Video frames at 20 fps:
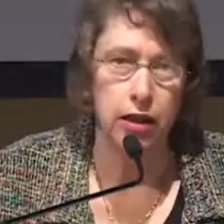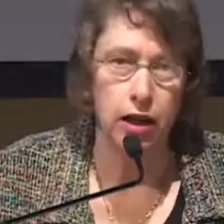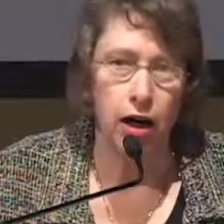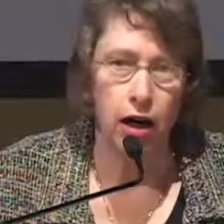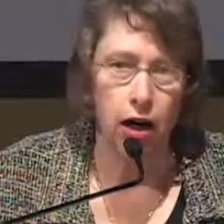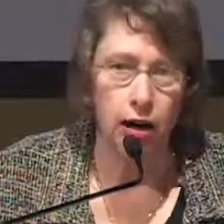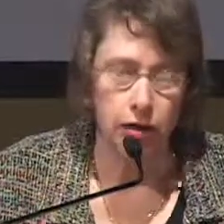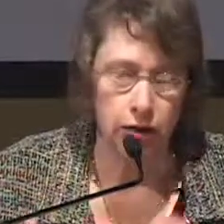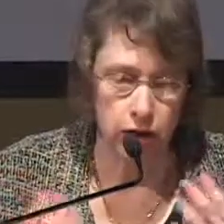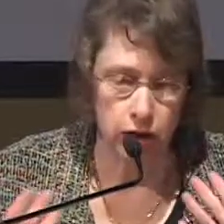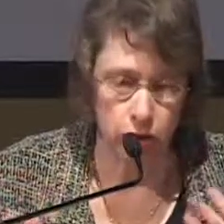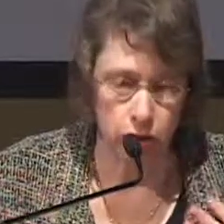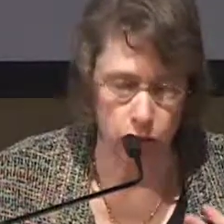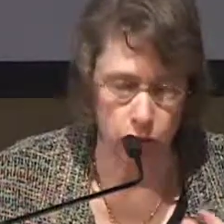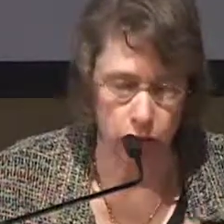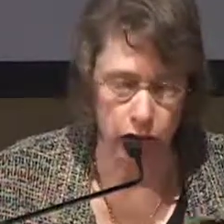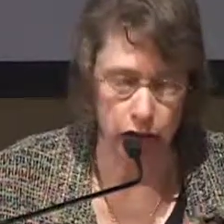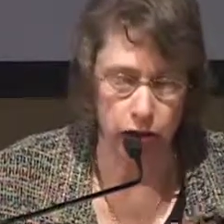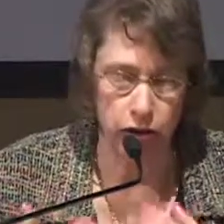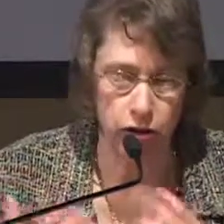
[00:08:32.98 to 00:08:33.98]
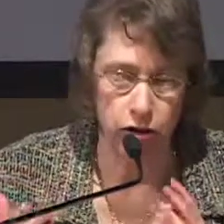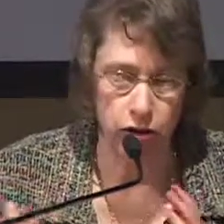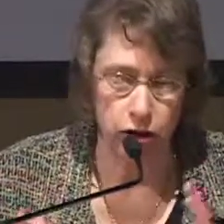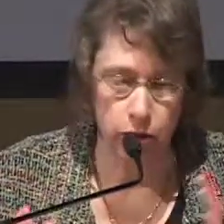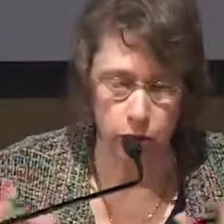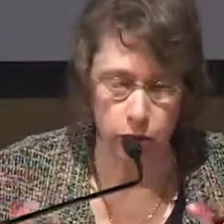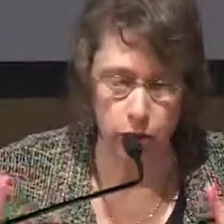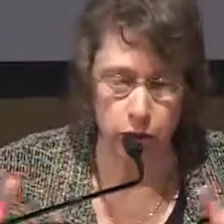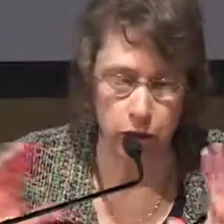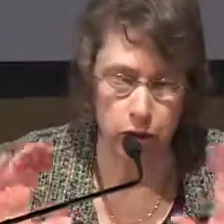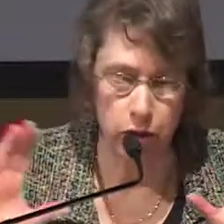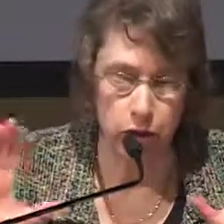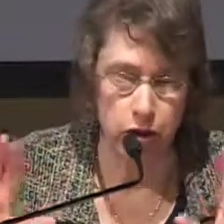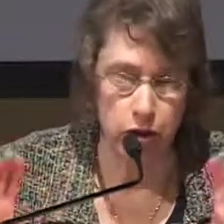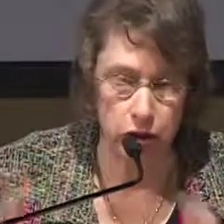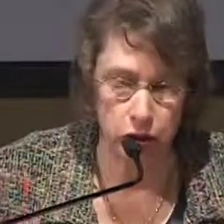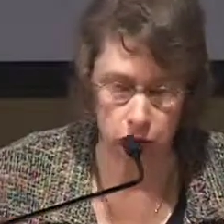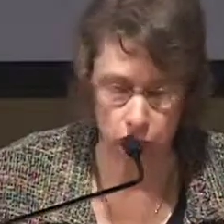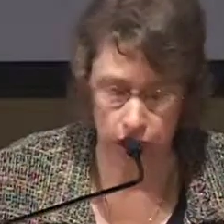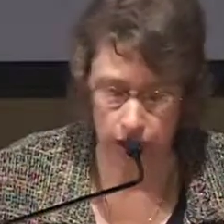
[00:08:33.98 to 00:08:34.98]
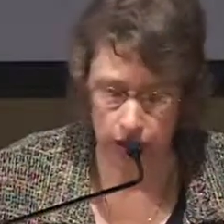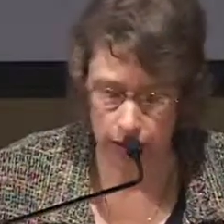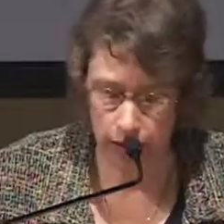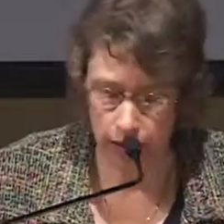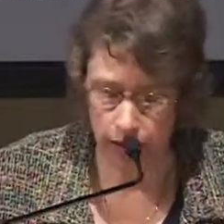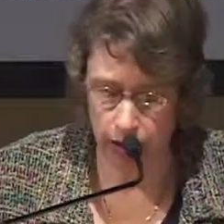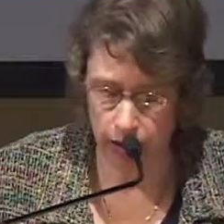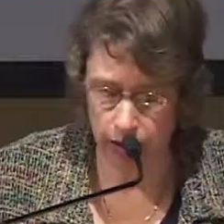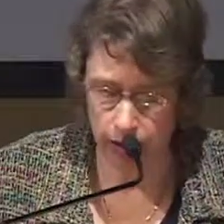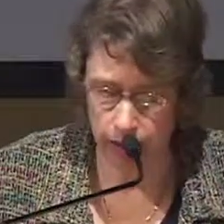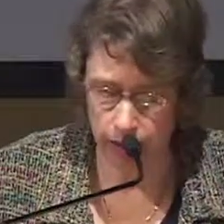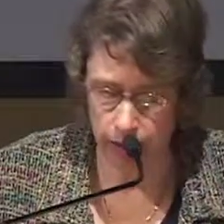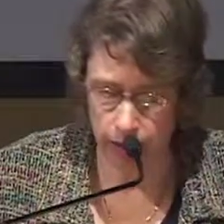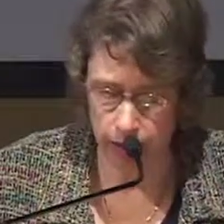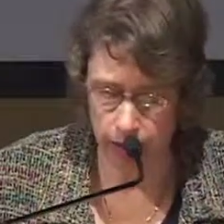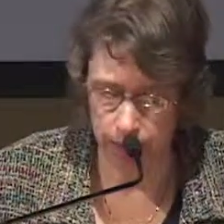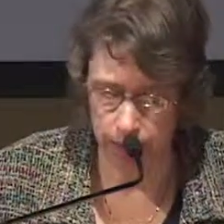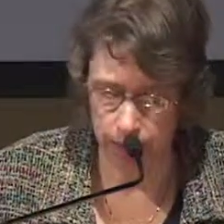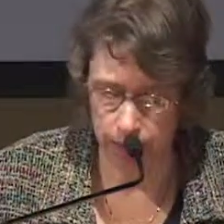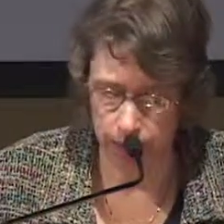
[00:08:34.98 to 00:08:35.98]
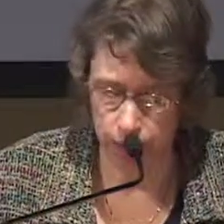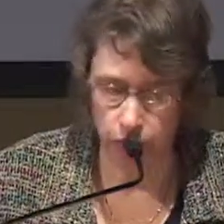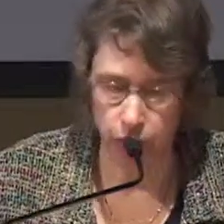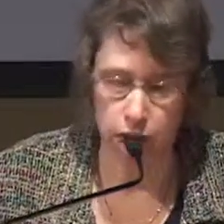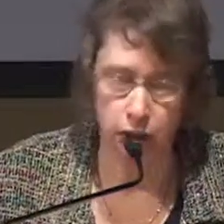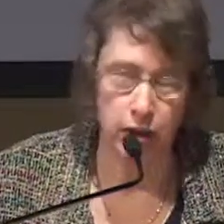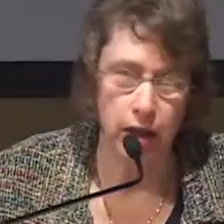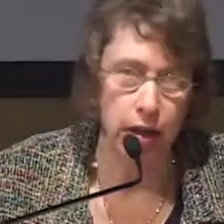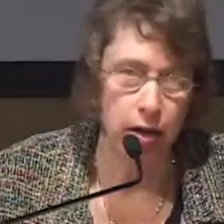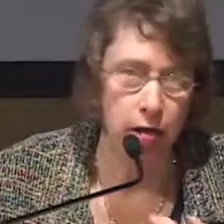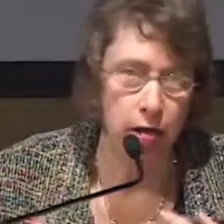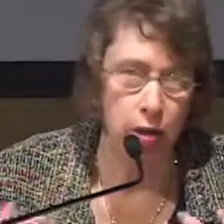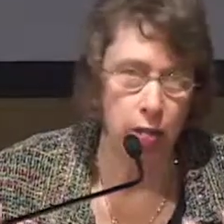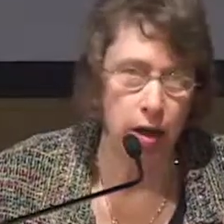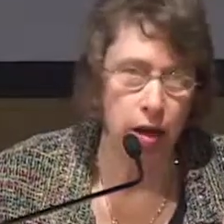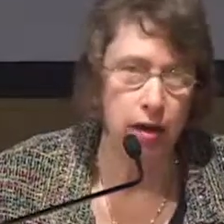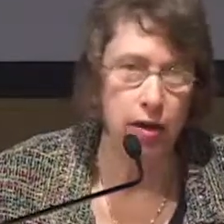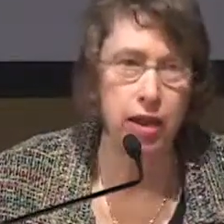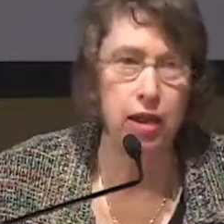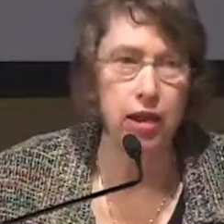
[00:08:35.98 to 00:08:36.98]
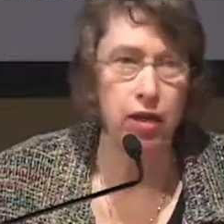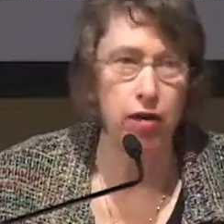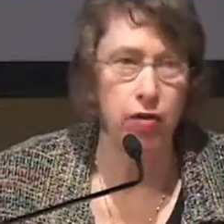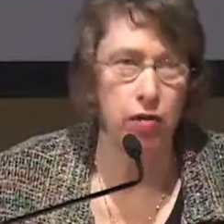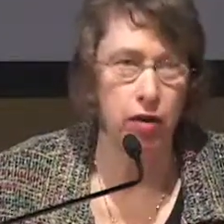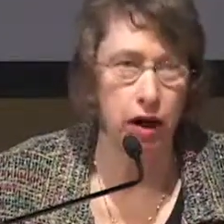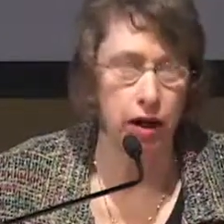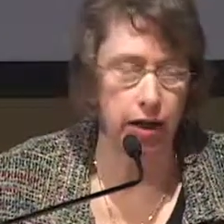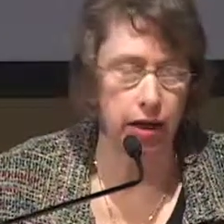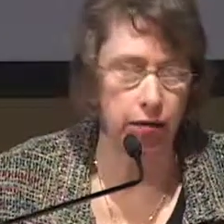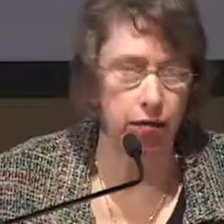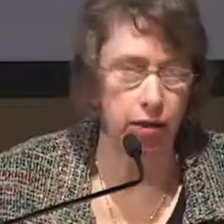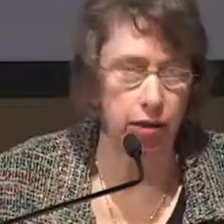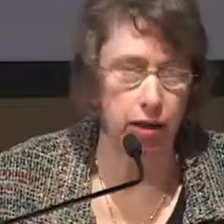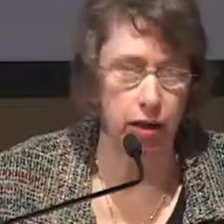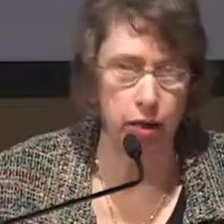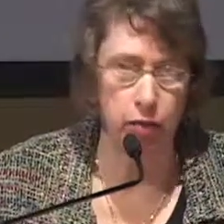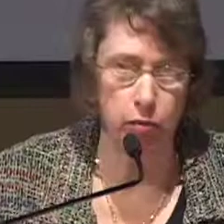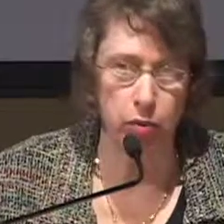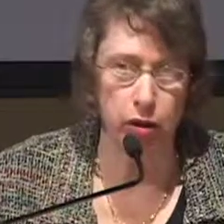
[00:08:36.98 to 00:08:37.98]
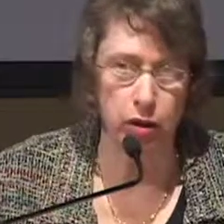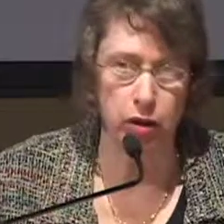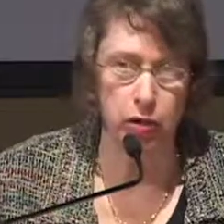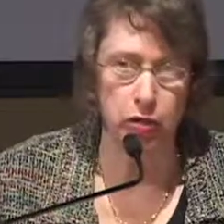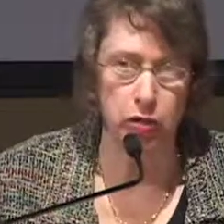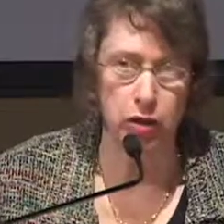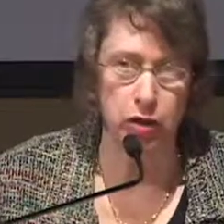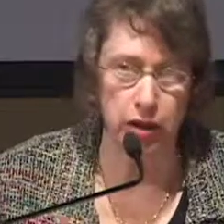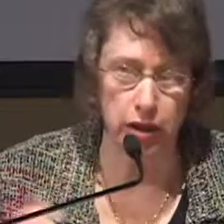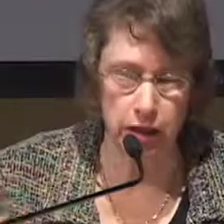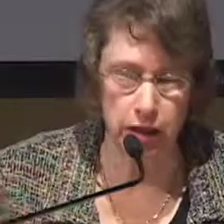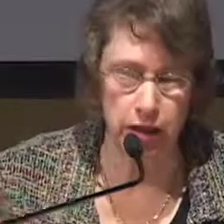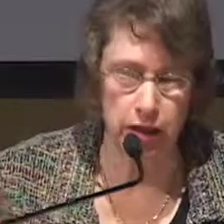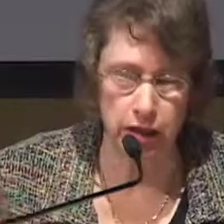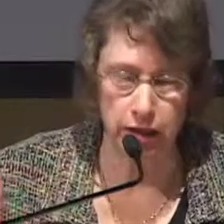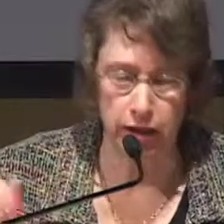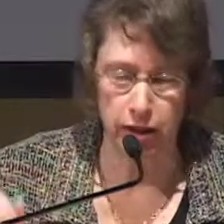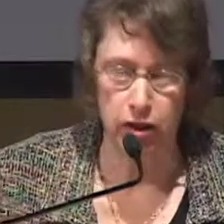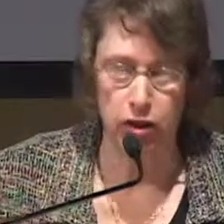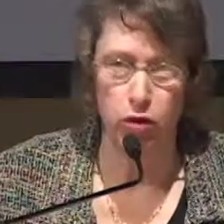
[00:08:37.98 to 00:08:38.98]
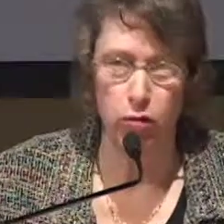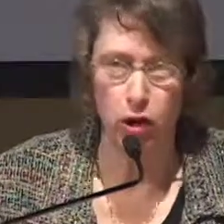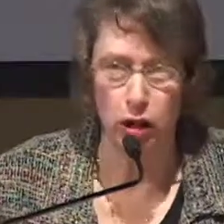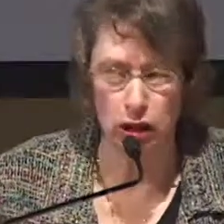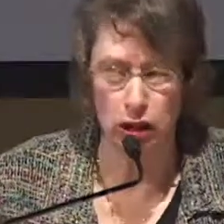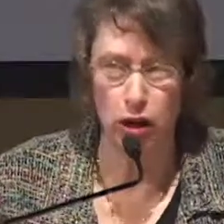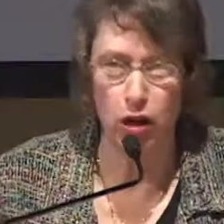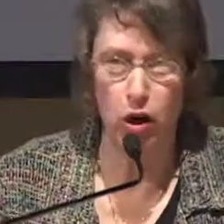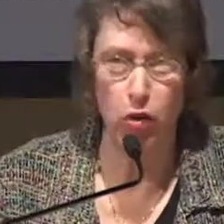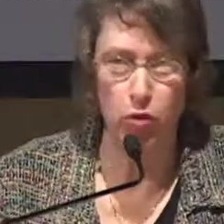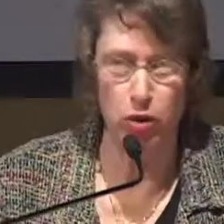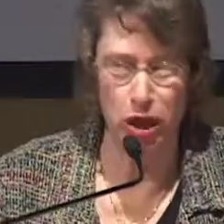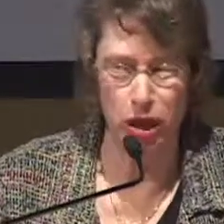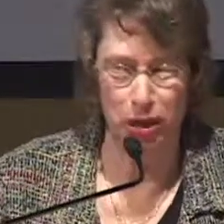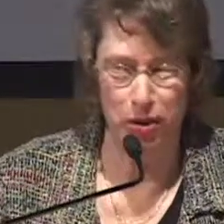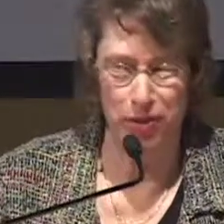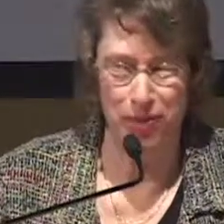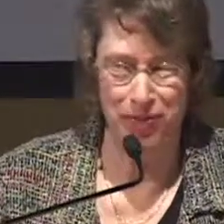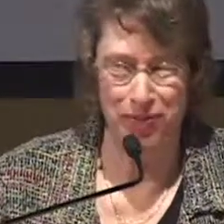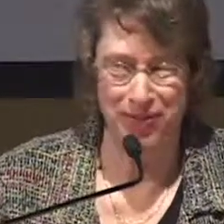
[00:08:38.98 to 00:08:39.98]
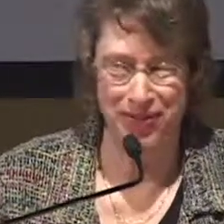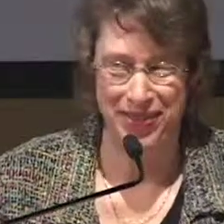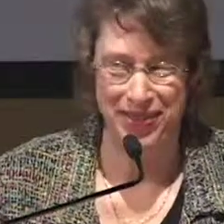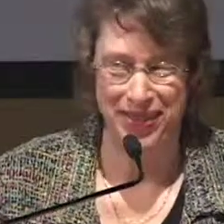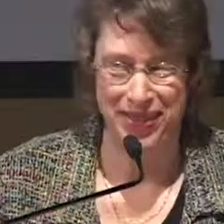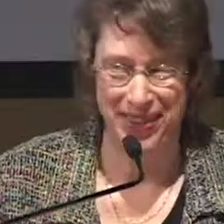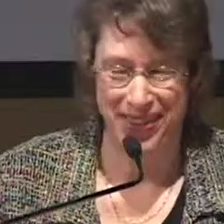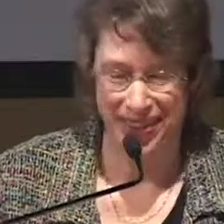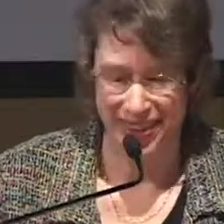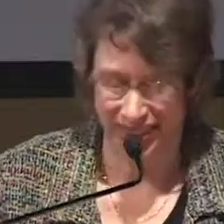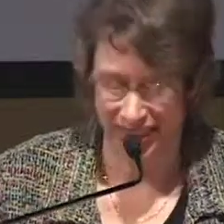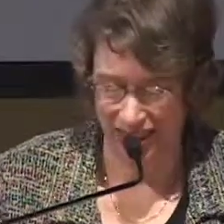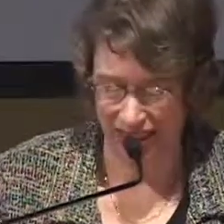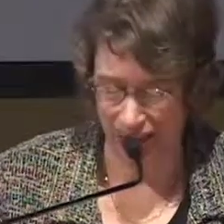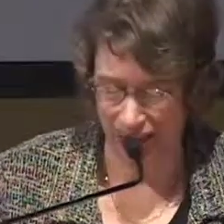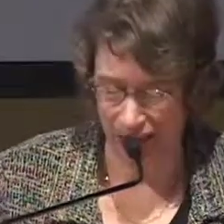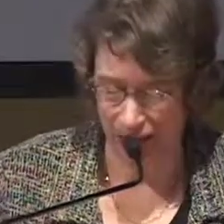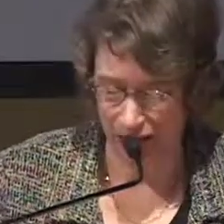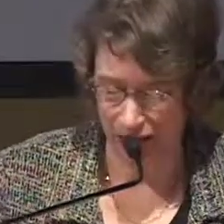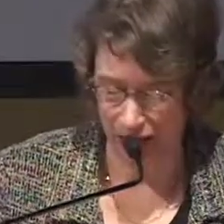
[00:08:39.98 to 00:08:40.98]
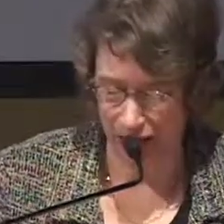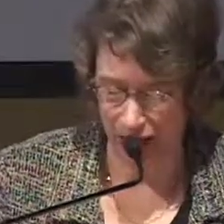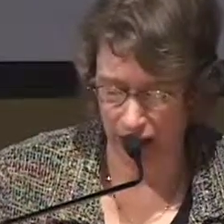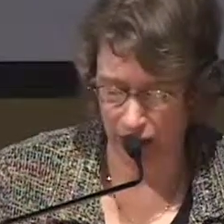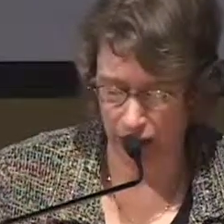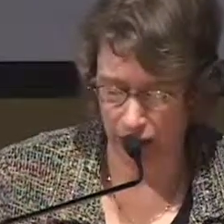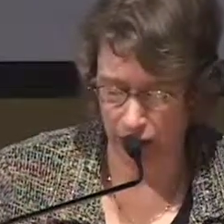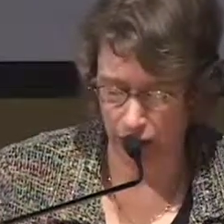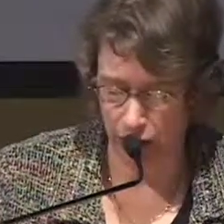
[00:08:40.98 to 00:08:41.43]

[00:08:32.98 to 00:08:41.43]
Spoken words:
on the screen, on your computer screen. You may think you've got everything, but really you must go there and